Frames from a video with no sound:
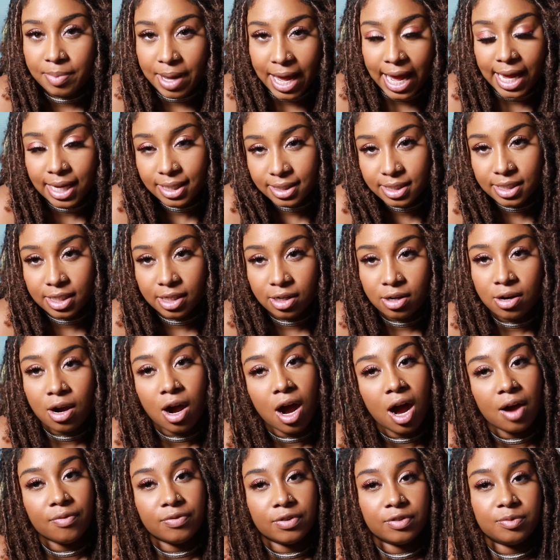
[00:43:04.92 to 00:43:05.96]
a bag still
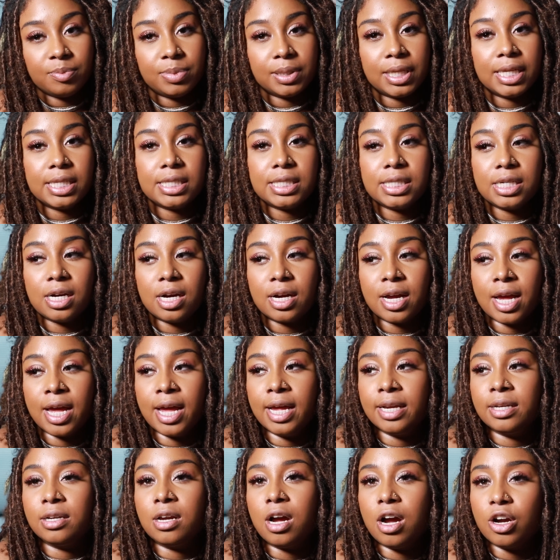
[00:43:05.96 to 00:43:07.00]
off of Balenciaga
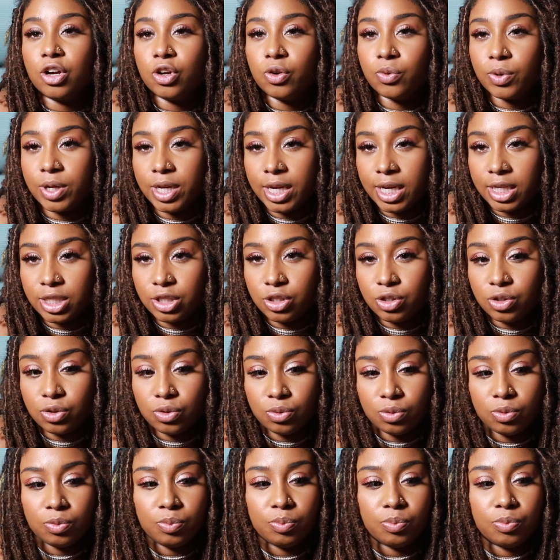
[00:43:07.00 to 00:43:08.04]
and agreeing
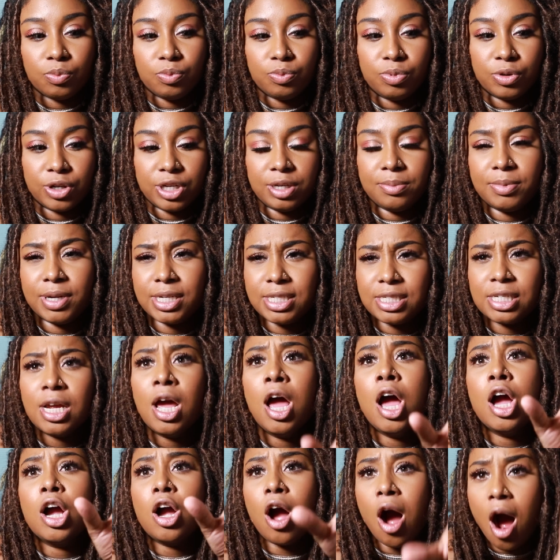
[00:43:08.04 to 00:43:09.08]
to pretty much
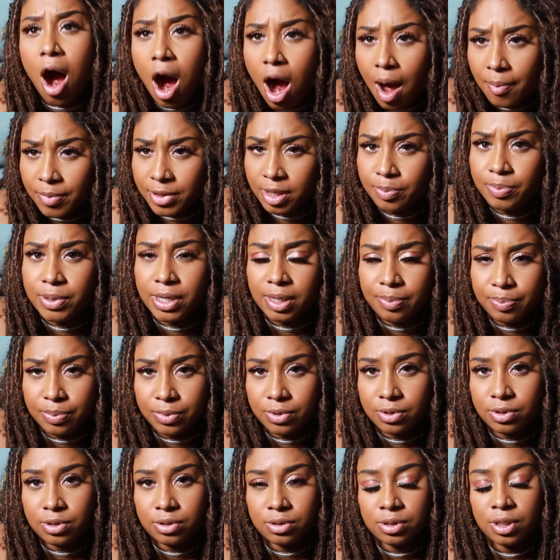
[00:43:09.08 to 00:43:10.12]
calm the
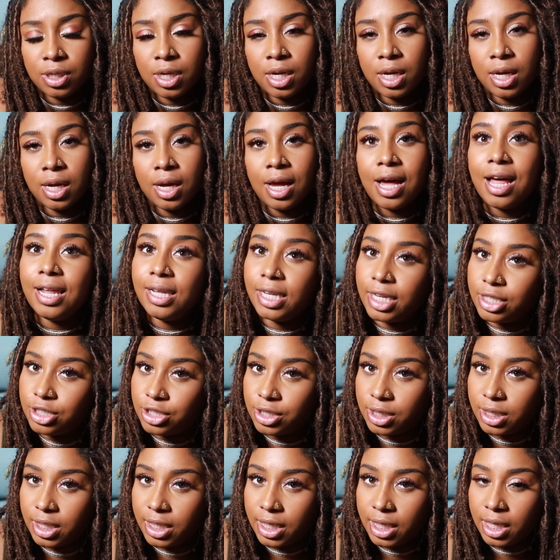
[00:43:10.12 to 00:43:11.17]
people,
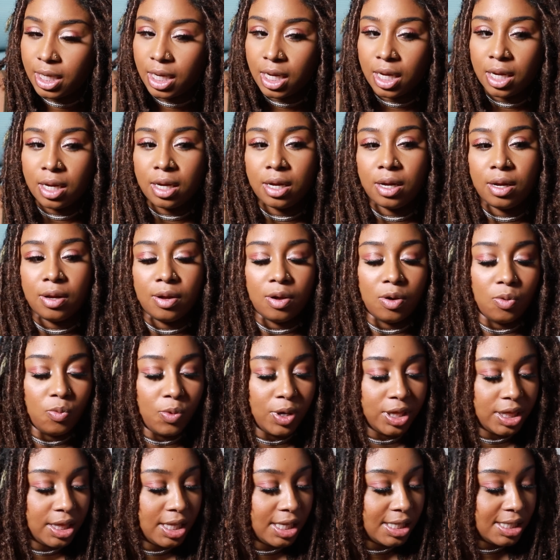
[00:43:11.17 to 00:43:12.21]
allegedly,
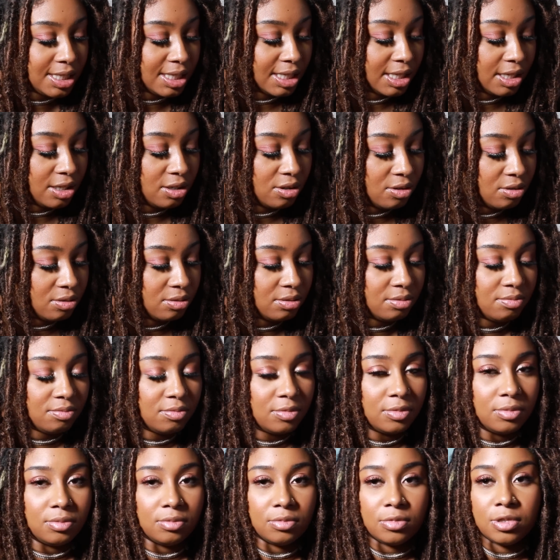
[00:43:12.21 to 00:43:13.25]
with this little
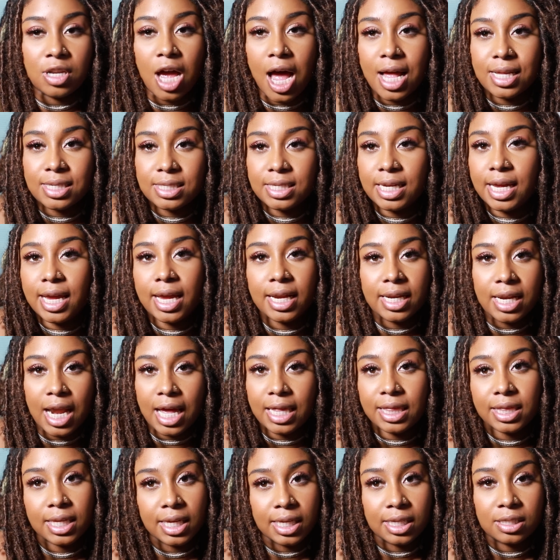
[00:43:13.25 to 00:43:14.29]
not saying
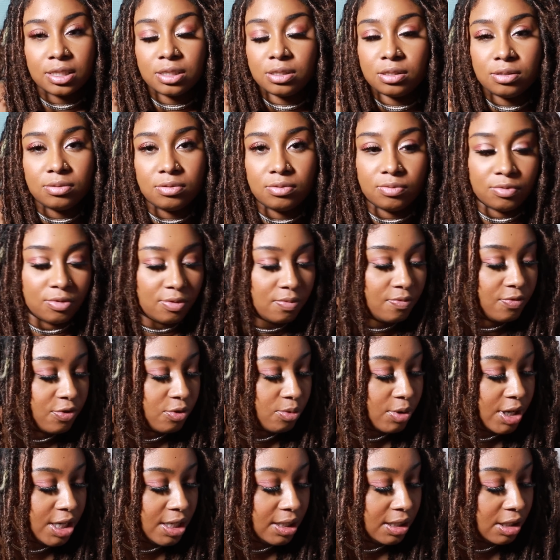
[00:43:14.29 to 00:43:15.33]
nothing,
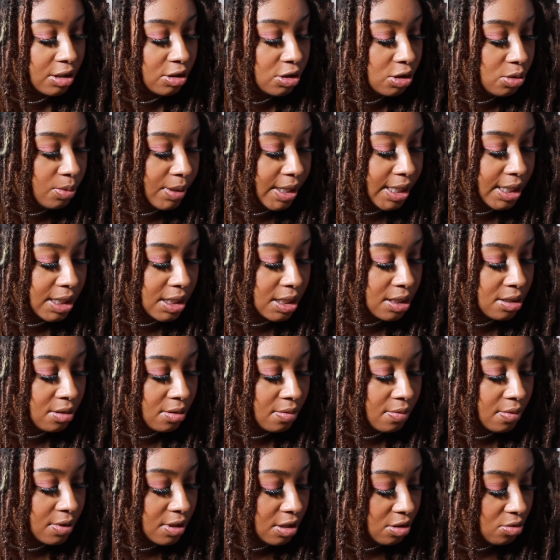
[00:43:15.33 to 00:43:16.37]
three little tweets.
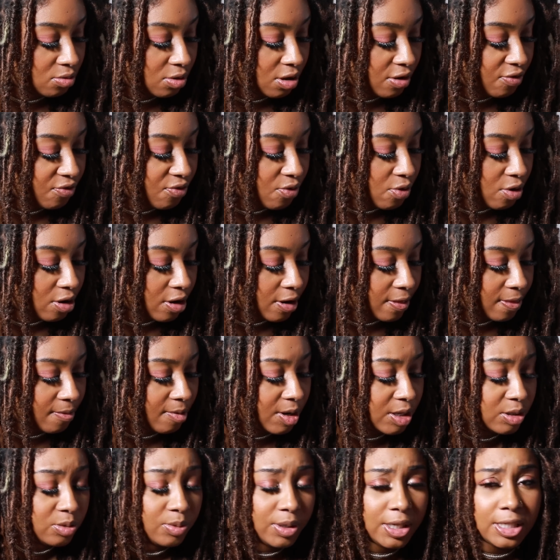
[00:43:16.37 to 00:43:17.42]
Is it three or four?
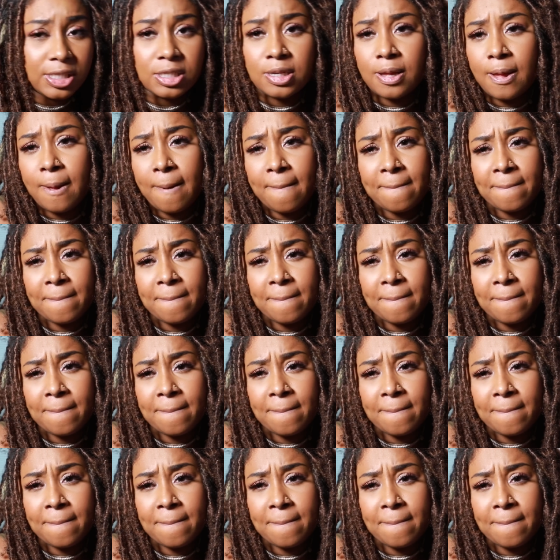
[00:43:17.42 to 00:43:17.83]
Three tweets?